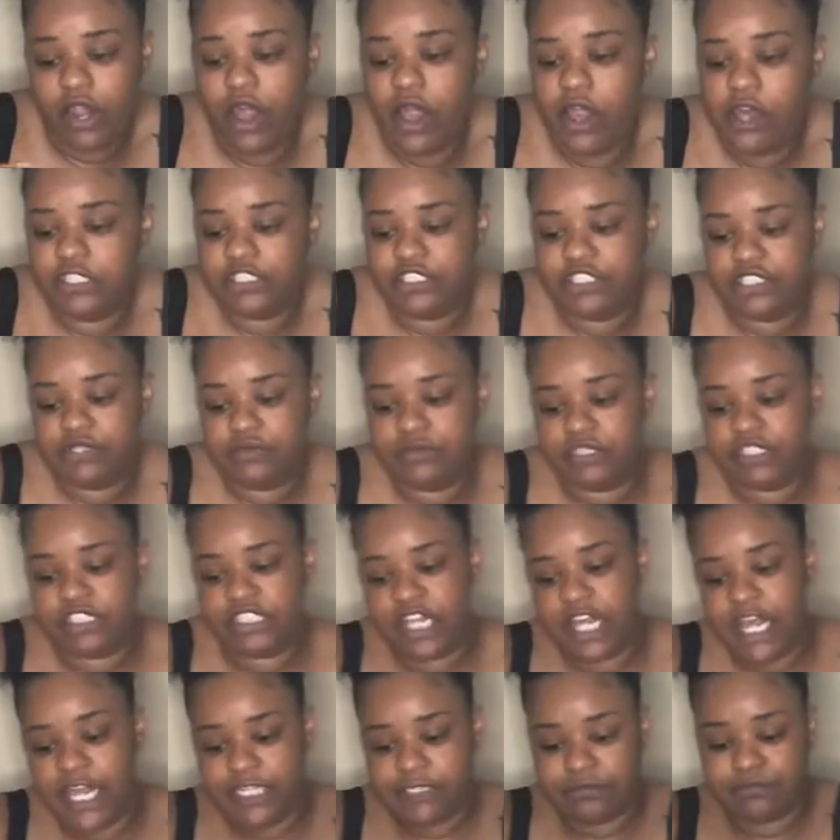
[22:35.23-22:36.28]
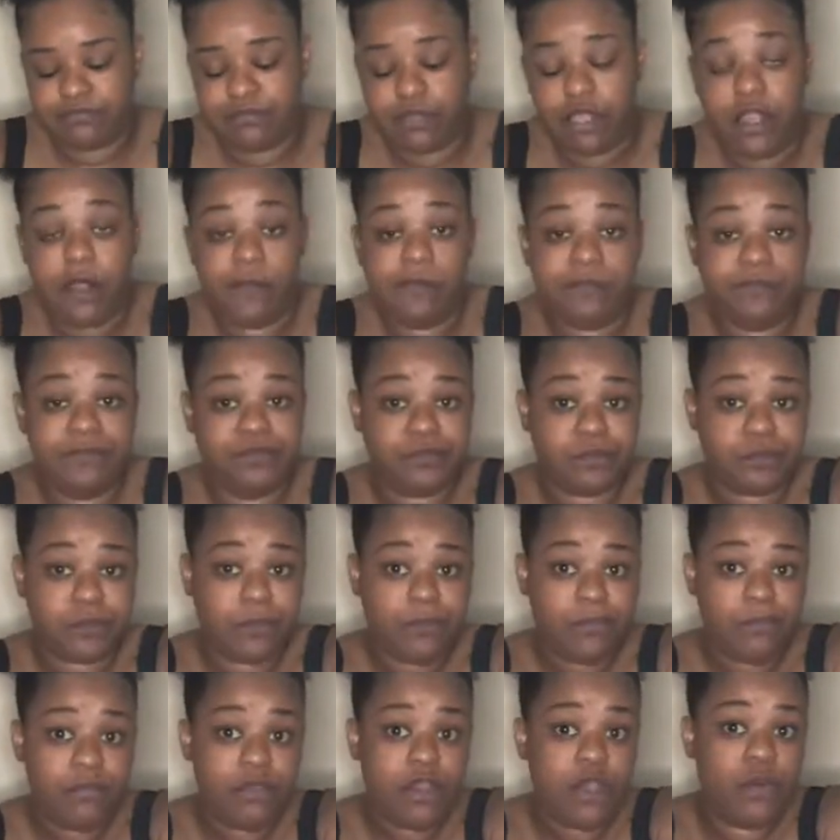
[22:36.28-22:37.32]
and she was like,
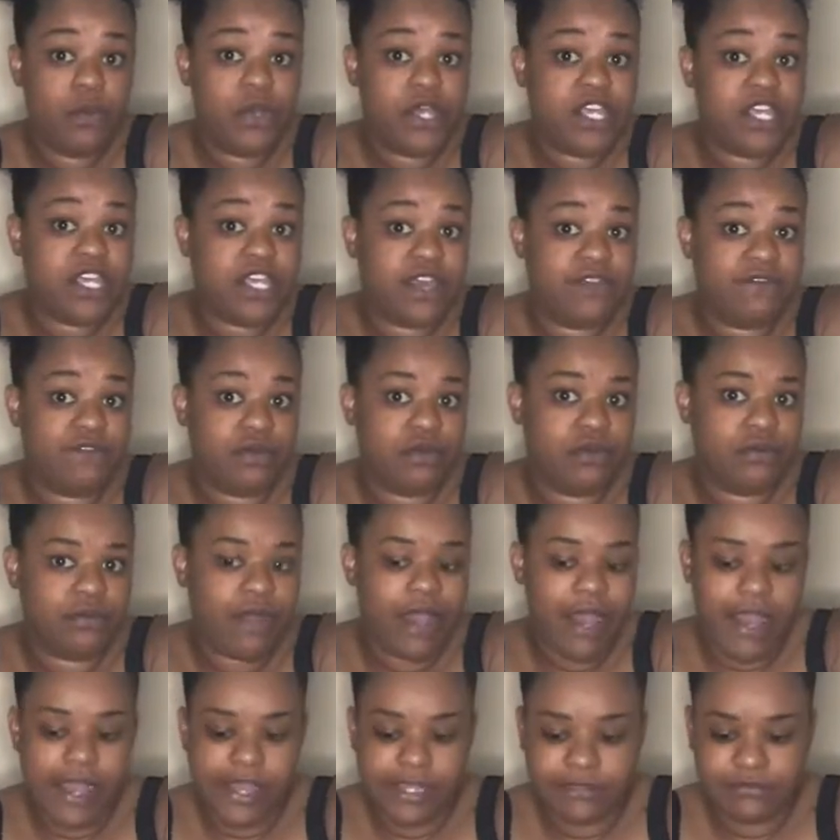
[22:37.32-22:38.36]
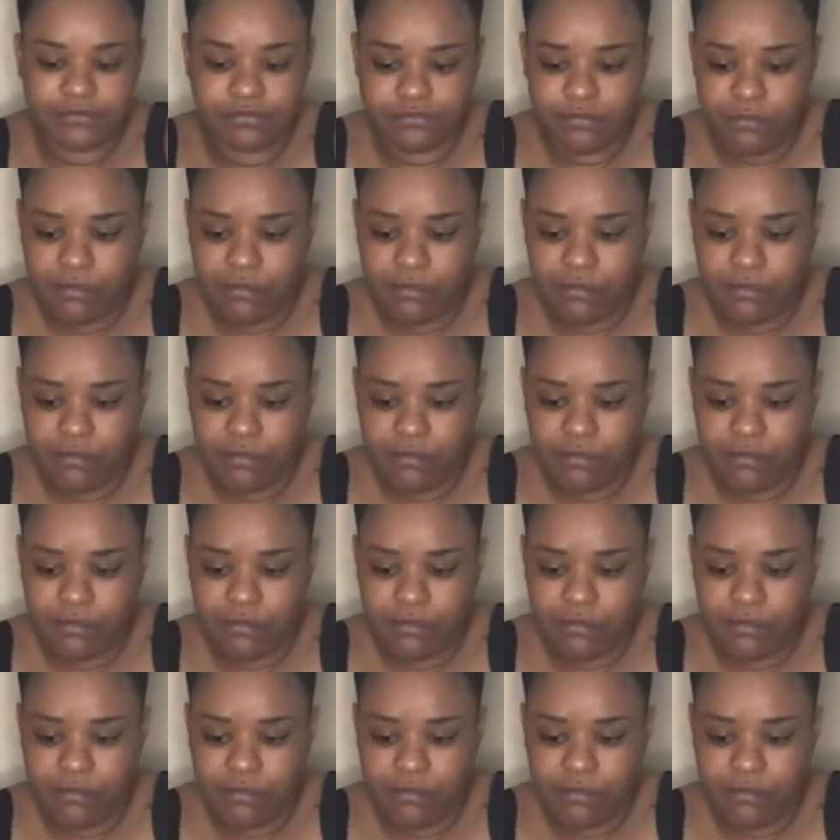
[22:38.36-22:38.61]
we can give you a ride.